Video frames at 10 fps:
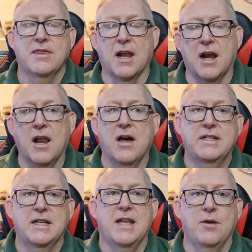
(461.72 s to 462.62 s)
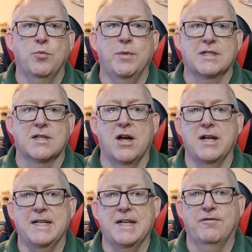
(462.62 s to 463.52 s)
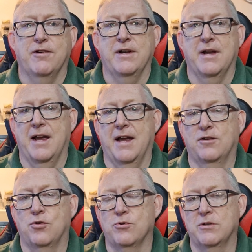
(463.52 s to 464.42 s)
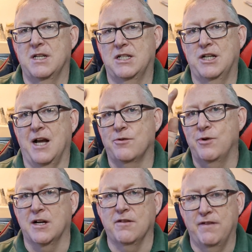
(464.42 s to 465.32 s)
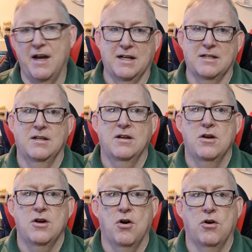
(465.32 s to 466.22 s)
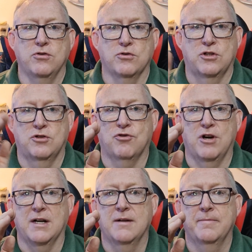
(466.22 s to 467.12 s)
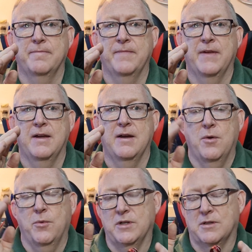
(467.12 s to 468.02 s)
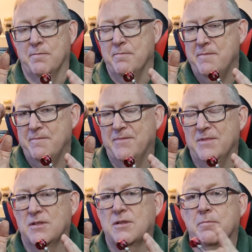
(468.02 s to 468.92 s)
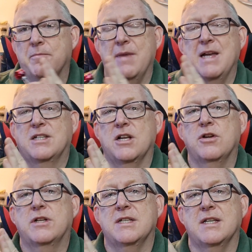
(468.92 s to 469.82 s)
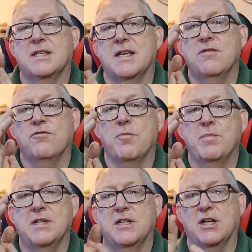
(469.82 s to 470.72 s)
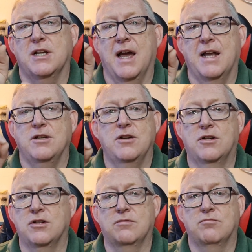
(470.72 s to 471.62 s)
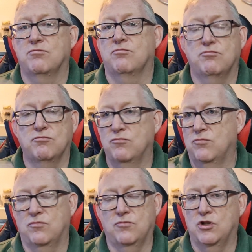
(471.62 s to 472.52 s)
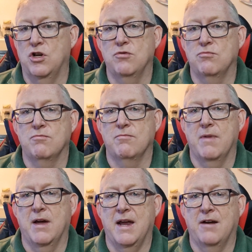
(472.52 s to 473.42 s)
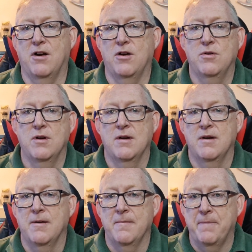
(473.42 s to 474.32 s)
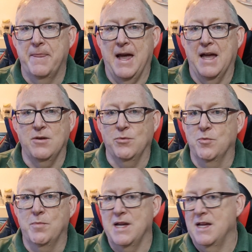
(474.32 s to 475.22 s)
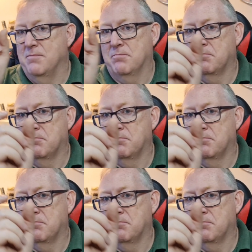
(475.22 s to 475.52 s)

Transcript: the light in there will be slightly different and cause this shadowing effect on your string, which makes it look as it's in the wrong position. And you could shoot an arrow and it will be